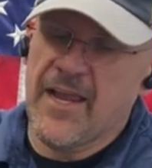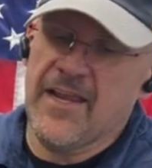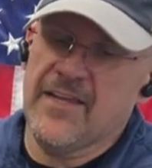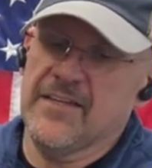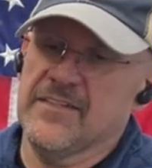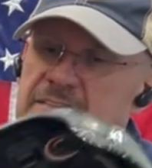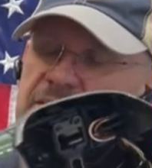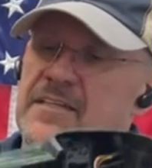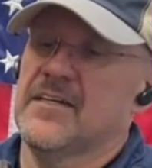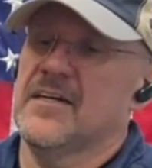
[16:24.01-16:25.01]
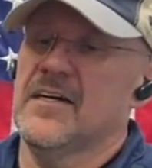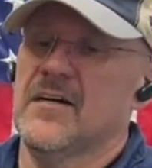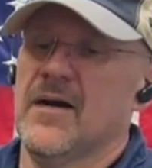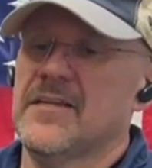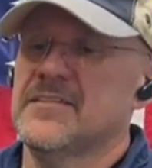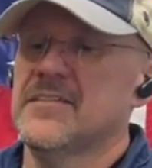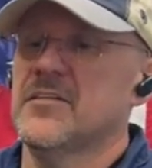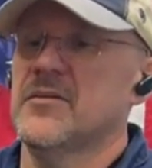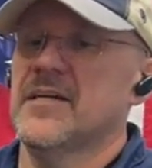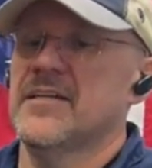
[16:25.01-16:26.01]
And uh, I did
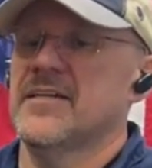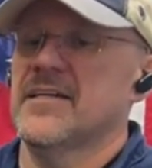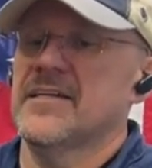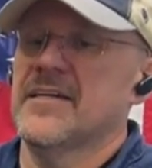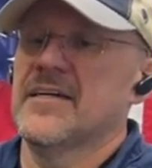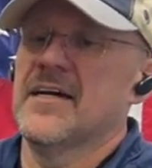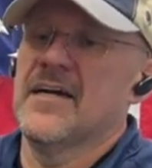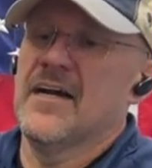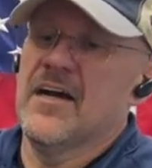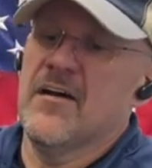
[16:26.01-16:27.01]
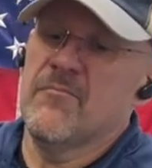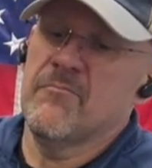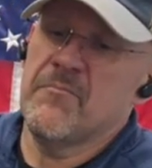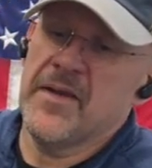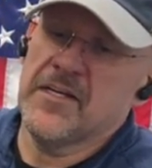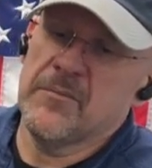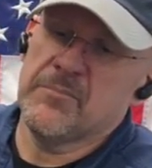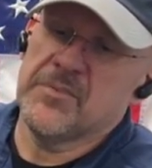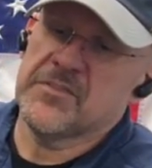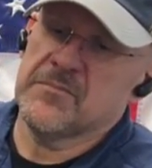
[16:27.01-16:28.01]
go ahead and I made up
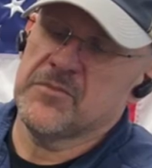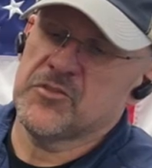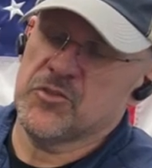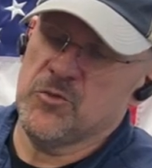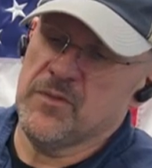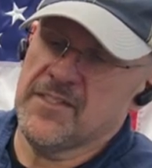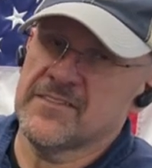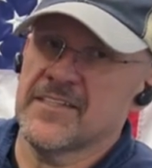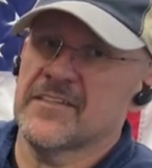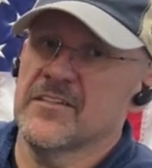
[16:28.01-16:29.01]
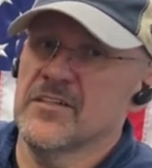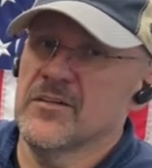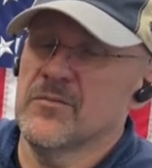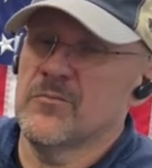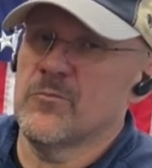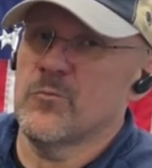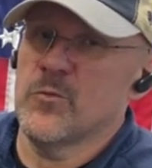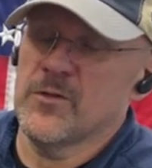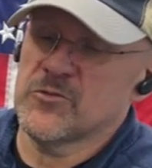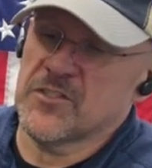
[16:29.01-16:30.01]
some strobe lights like the
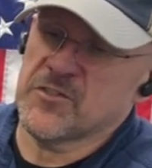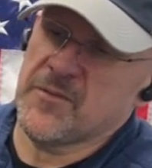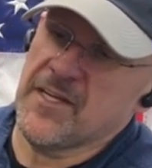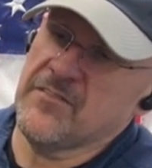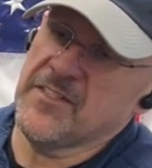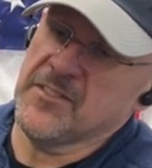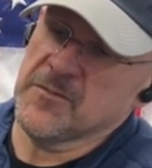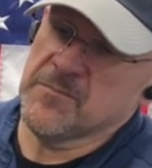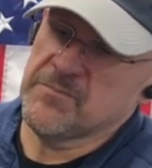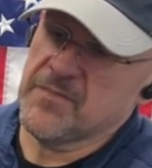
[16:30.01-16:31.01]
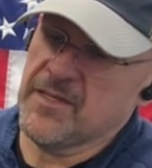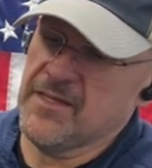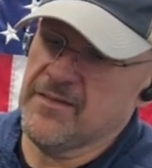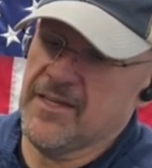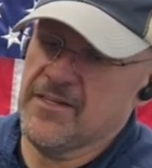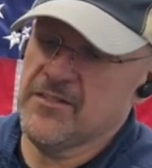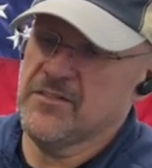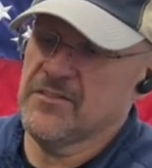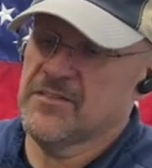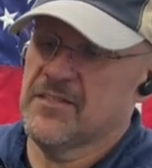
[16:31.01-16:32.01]
real trucks we have here, and that
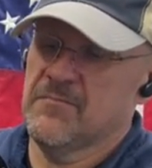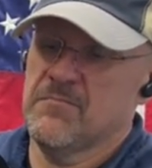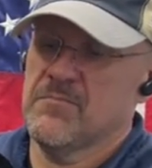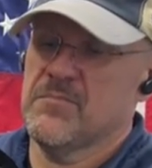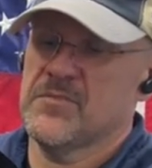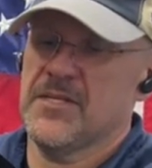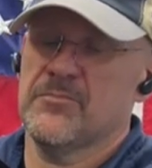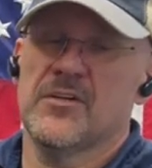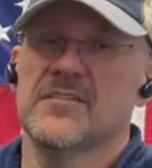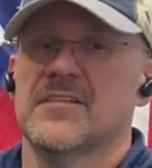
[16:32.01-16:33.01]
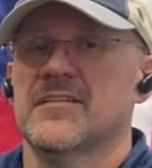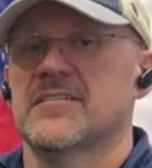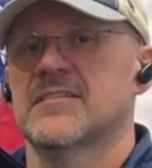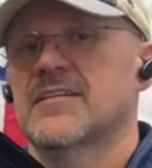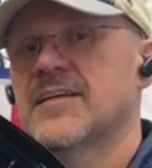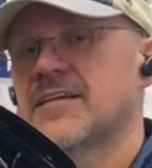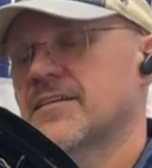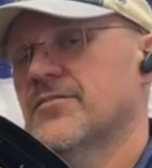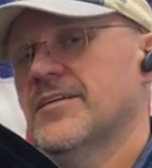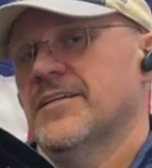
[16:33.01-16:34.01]
is same process
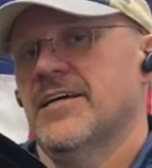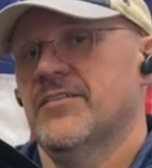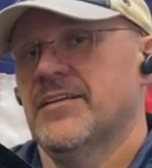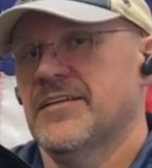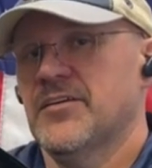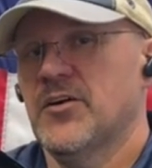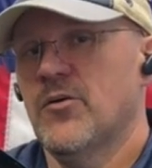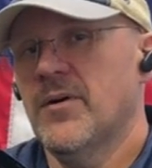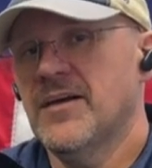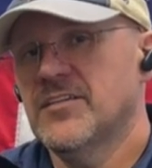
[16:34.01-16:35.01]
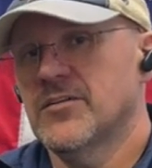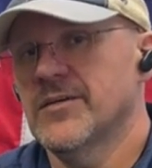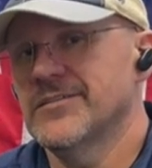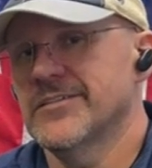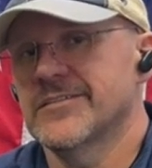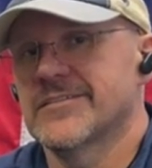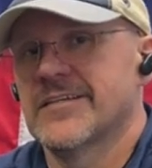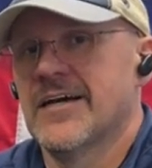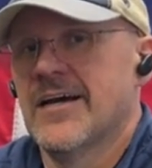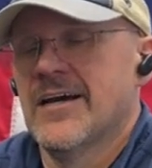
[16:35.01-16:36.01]
except for I didn't have anything to go by, so I just